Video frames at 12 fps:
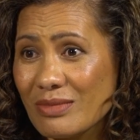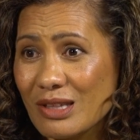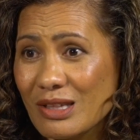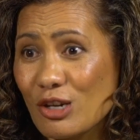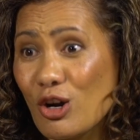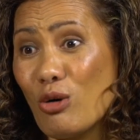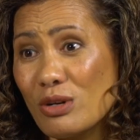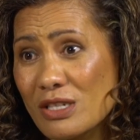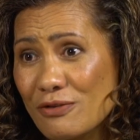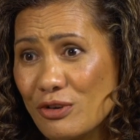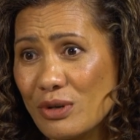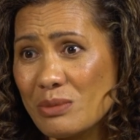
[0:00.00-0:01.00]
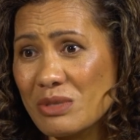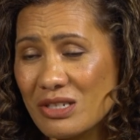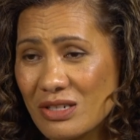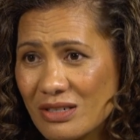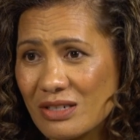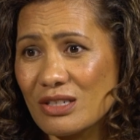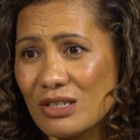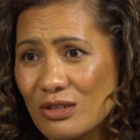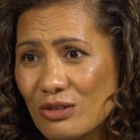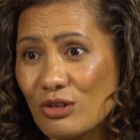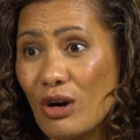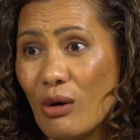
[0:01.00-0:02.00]
the goal is for him to just
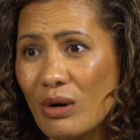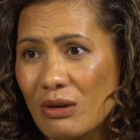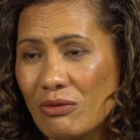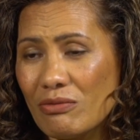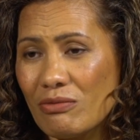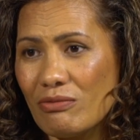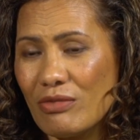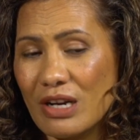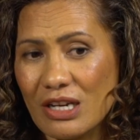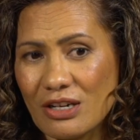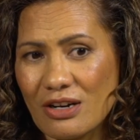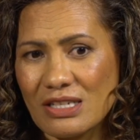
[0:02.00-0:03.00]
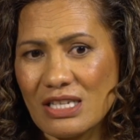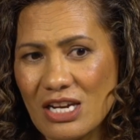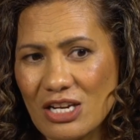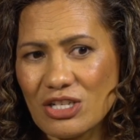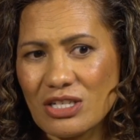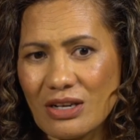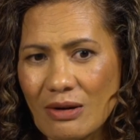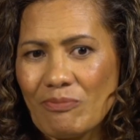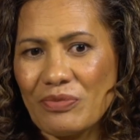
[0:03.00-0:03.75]
continue growing and recognise each